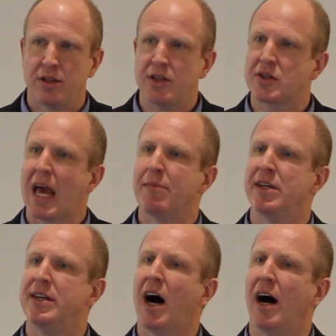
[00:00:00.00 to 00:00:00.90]
Jesus came
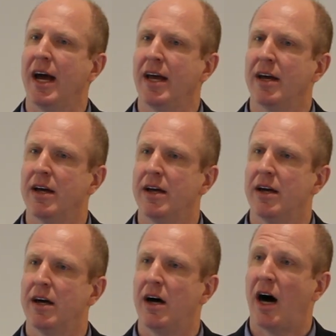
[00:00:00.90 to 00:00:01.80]
to die
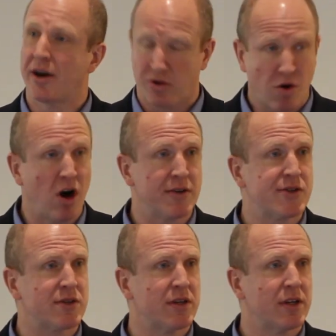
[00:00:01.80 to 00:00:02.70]
on a
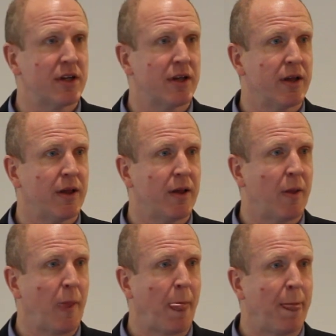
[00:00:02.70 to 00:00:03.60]
cross.
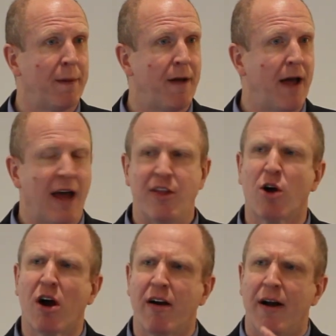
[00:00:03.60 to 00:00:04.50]
And
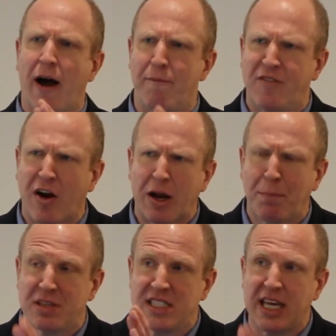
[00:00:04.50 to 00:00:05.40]
there are a very
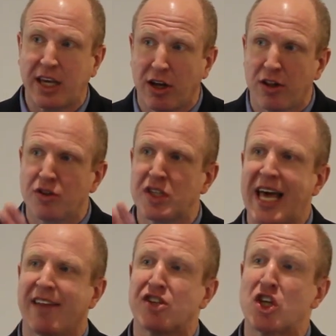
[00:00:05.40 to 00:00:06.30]
particular
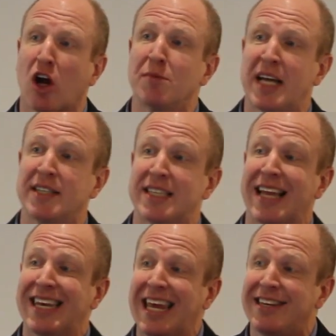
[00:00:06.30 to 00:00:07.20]
set of circumstances
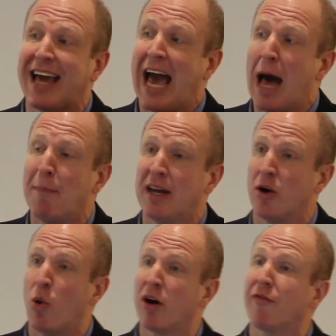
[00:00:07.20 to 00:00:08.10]
that need to happen
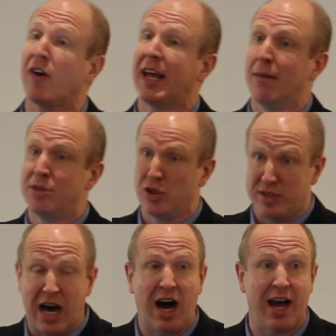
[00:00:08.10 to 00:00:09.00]
in order for him to
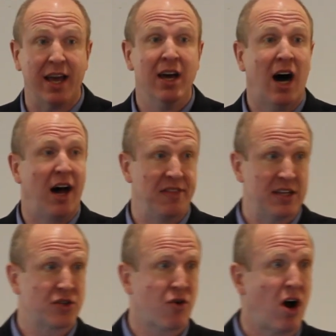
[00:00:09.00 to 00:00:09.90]
die on
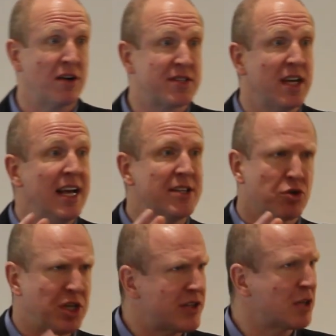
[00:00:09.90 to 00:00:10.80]
this cross. And
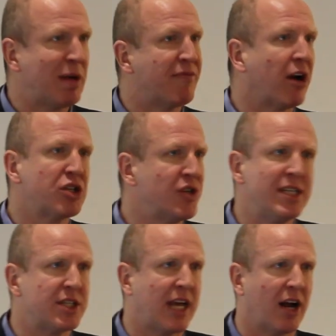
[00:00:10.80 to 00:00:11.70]
so Jesus is being very
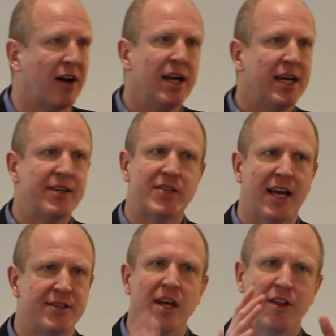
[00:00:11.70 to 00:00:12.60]
strategic here. He
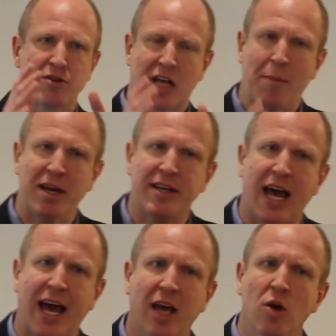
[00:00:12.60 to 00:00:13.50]
says, there's coming a
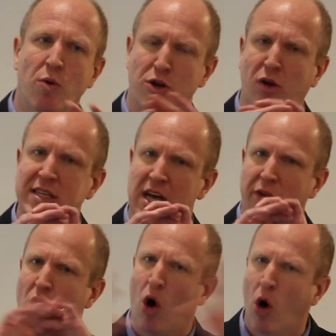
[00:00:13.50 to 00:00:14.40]
day where you can tell
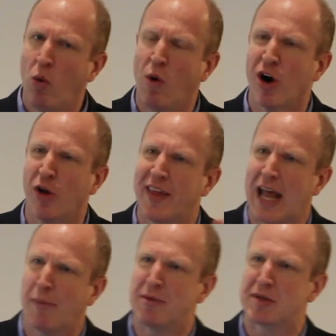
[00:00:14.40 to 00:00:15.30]
the whole world
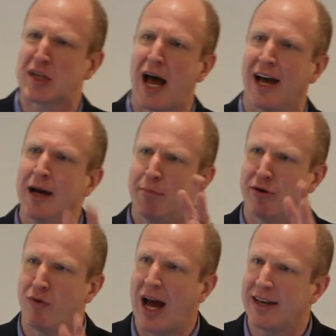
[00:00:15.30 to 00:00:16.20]
that I'm the Messiah.
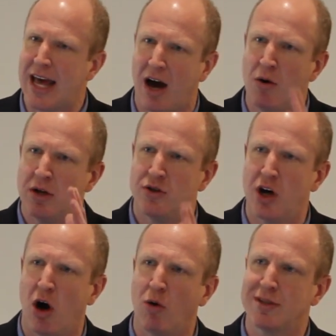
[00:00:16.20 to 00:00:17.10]
But right now,
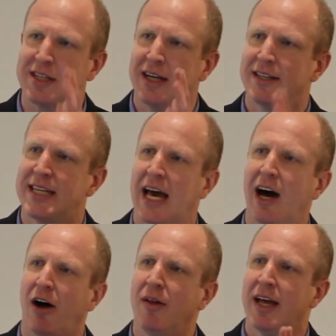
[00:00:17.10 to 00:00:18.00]
don't
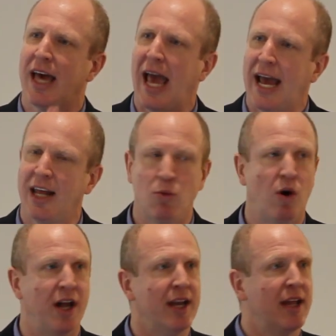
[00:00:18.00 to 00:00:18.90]
tell
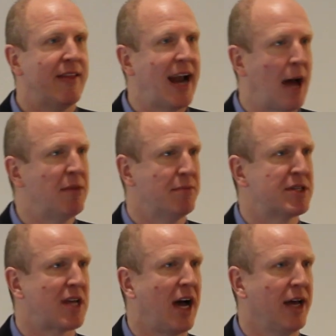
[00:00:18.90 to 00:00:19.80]
anyone that I'm the
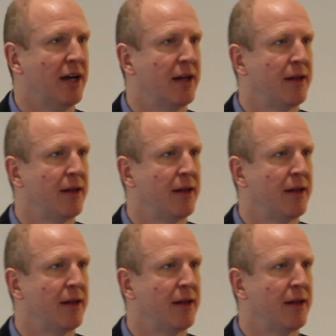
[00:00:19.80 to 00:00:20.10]
Messiah.